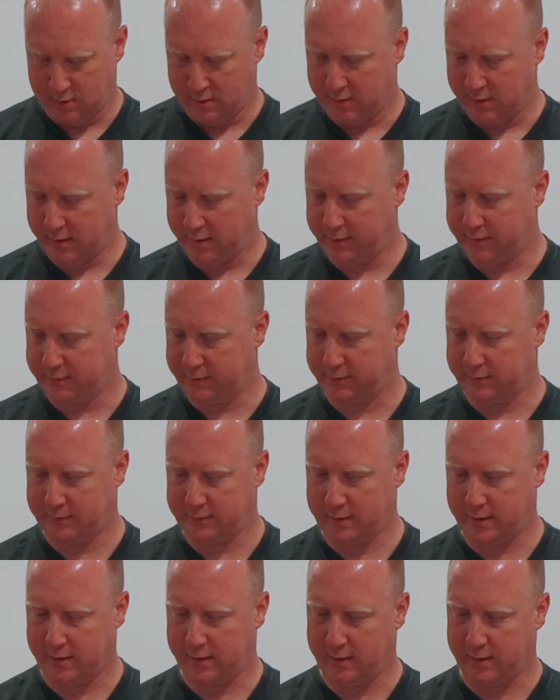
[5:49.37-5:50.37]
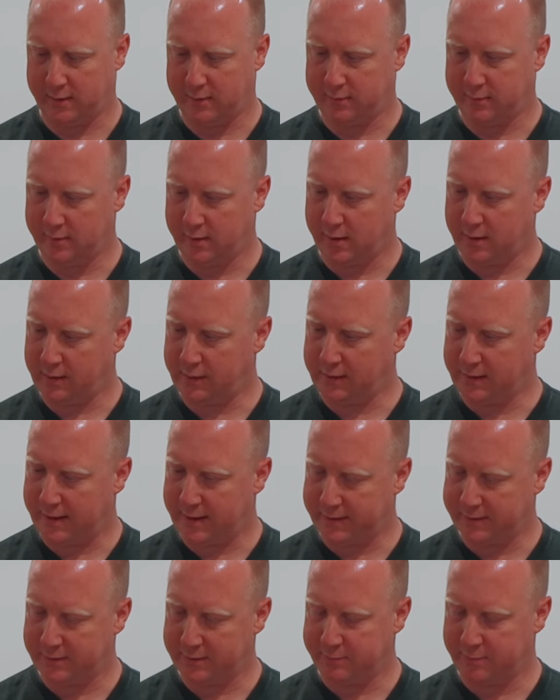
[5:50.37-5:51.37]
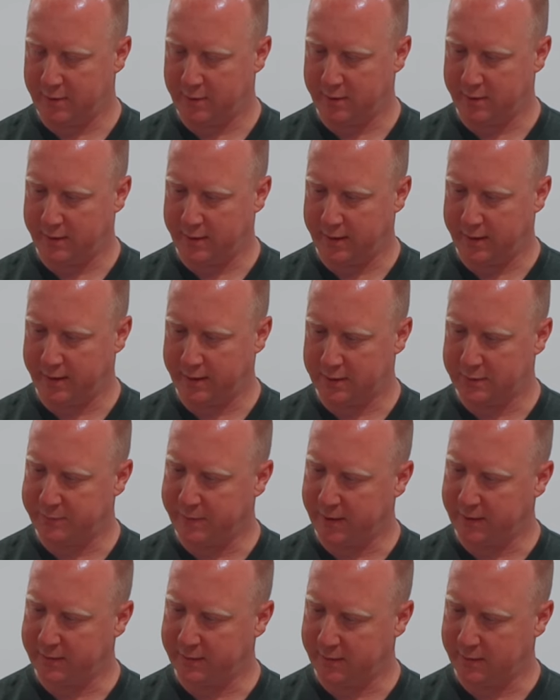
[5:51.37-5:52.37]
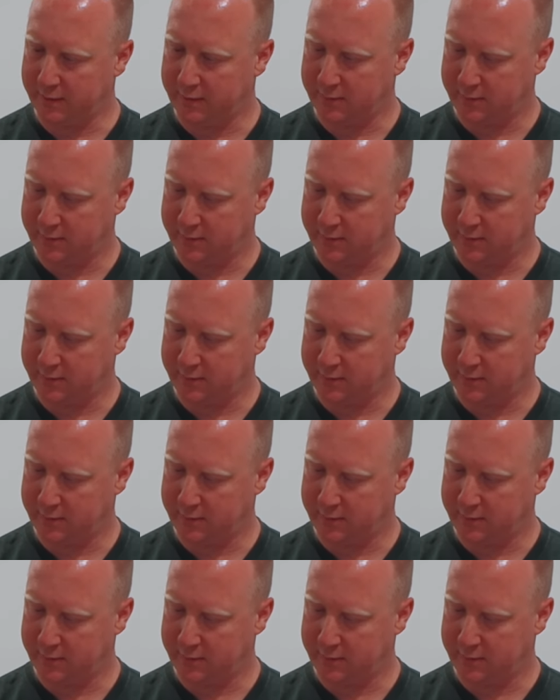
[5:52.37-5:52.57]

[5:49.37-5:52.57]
It is a lot smaller than I expected.